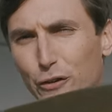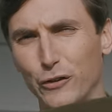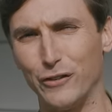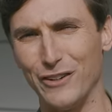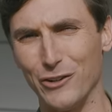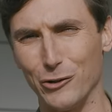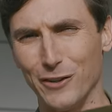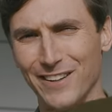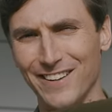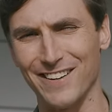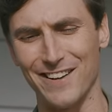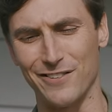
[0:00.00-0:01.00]
steel
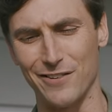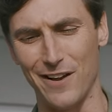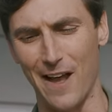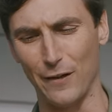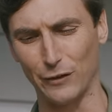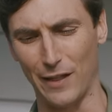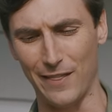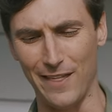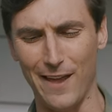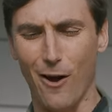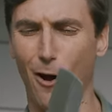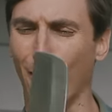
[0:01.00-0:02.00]
kitchen knives, and
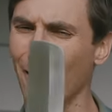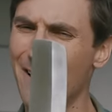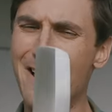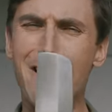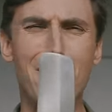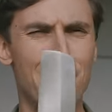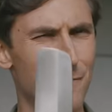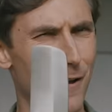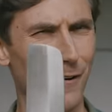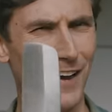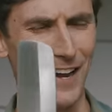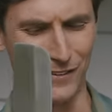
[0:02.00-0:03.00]
they are
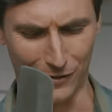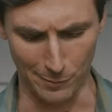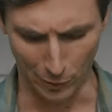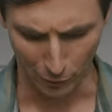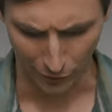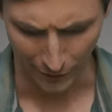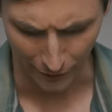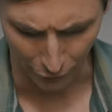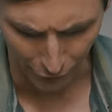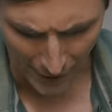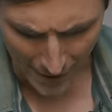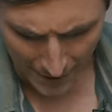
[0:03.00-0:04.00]
very handsome little
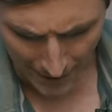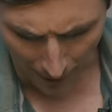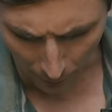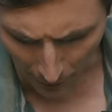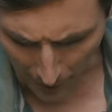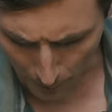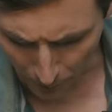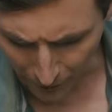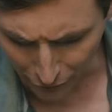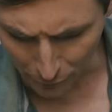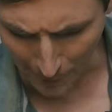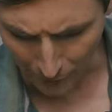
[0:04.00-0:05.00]
things. Now, a couple
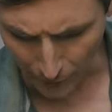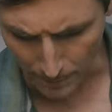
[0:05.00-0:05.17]
things about